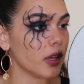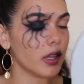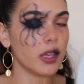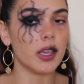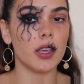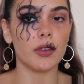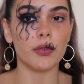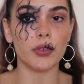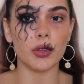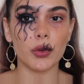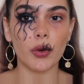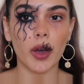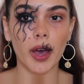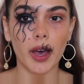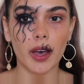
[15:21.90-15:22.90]
if you
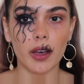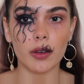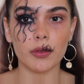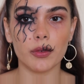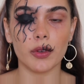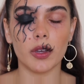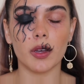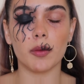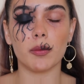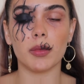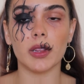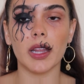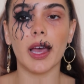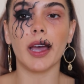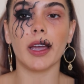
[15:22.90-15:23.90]
have a
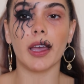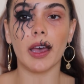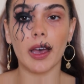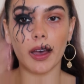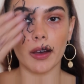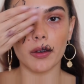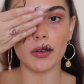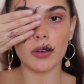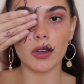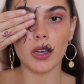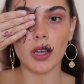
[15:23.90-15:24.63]
blackout